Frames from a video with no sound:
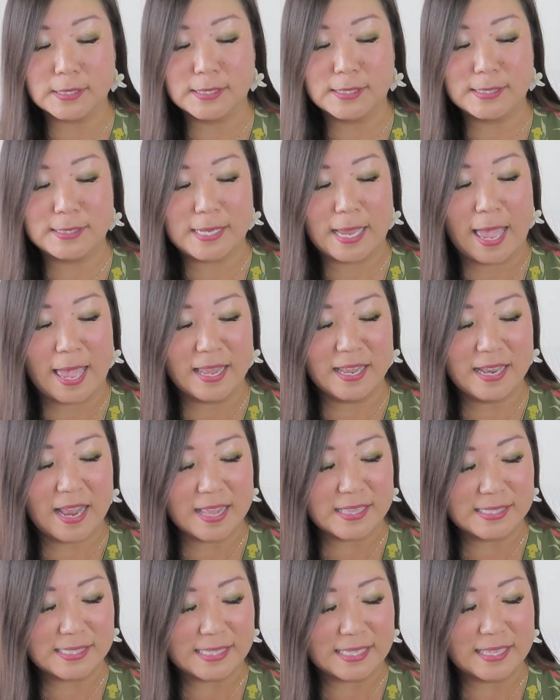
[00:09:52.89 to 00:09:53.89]
instead
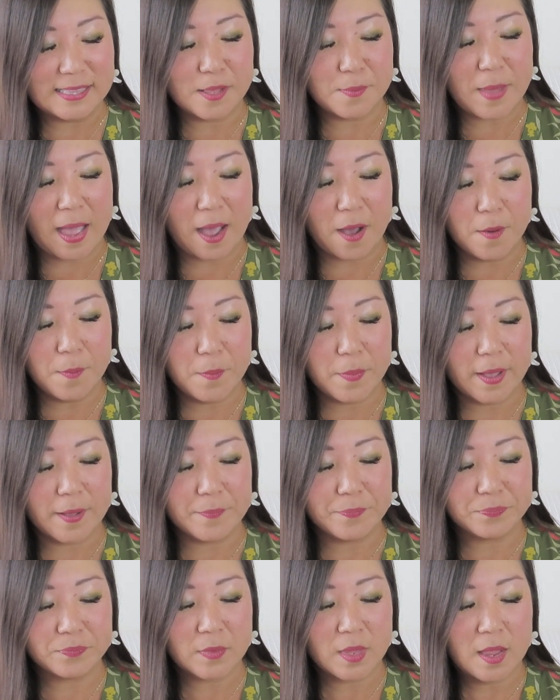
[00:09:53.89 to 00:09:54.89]
and slid them out,
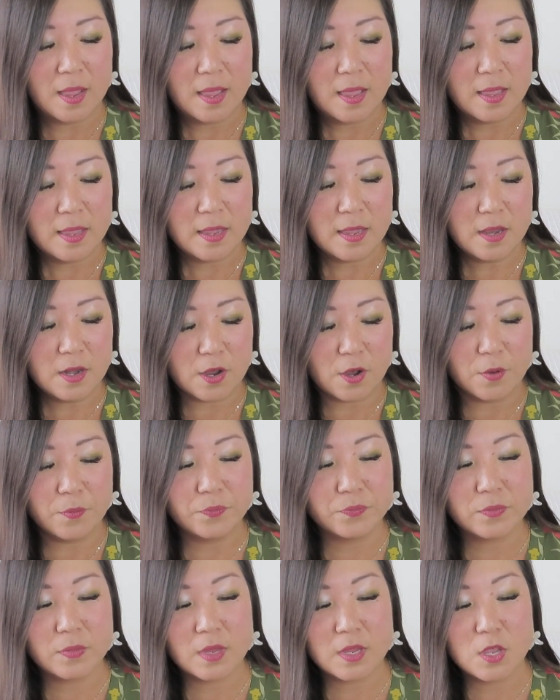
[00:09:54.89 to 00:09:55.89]
but you know,
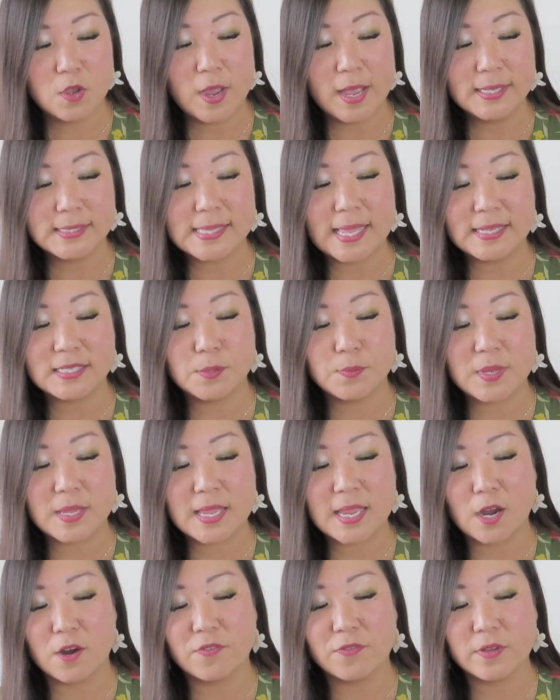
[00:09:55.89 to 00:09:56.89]
you guys like to be
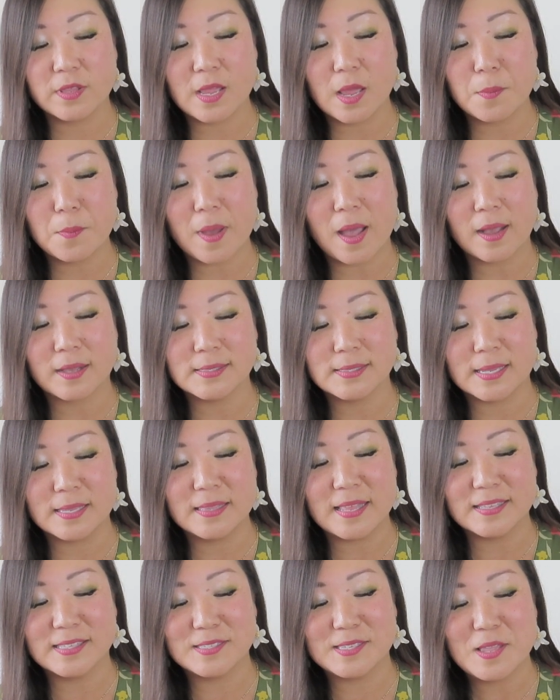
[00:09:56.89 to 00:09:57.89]
here for the
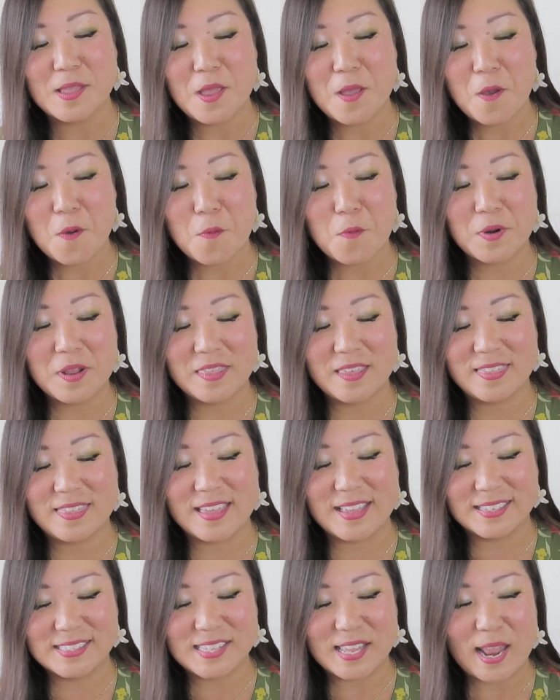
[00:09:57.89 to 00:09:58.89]
unboxing. That's one of the
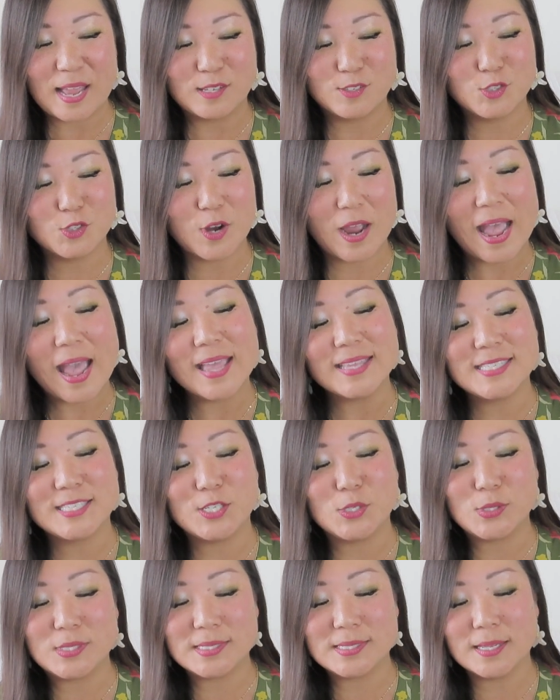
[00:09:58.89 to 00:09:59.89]
things that I try
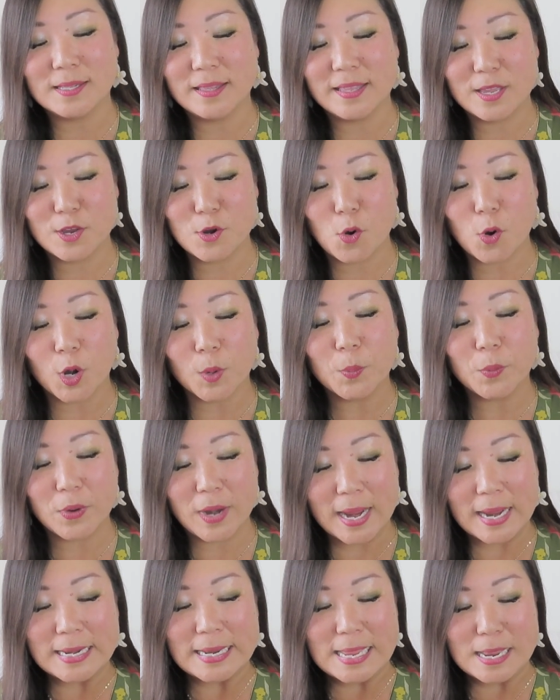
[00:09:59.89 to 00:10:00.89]
to still
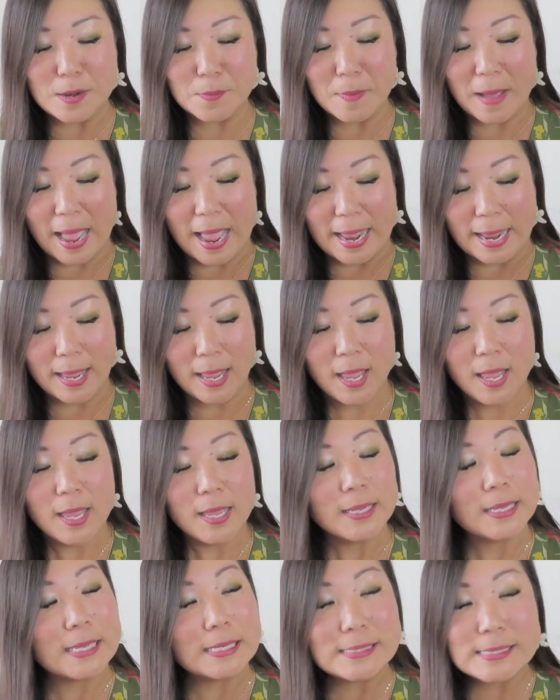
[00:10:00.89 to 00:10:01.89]
incorporate in my
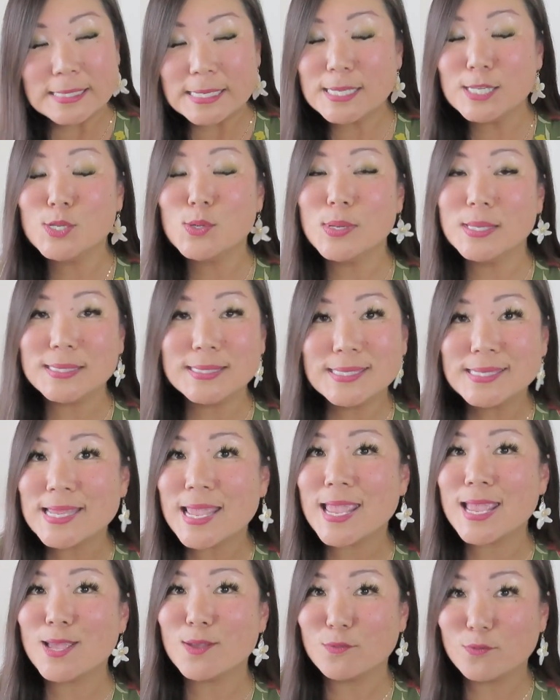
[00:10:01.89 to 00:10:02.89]
continuous
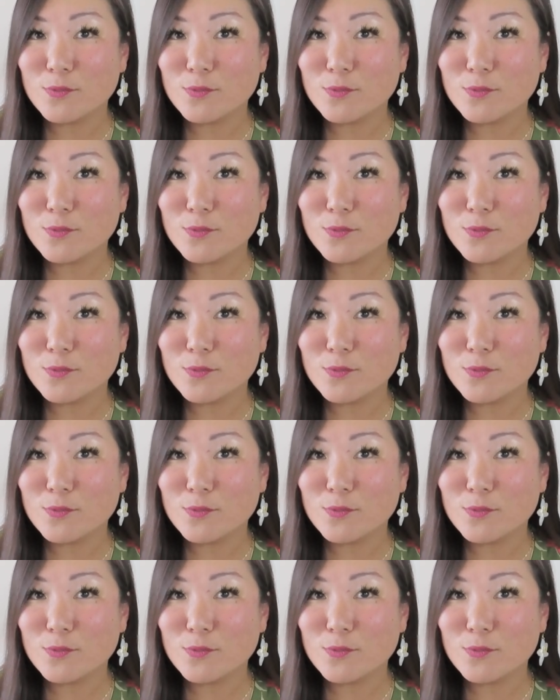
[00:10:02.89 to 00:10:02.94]
take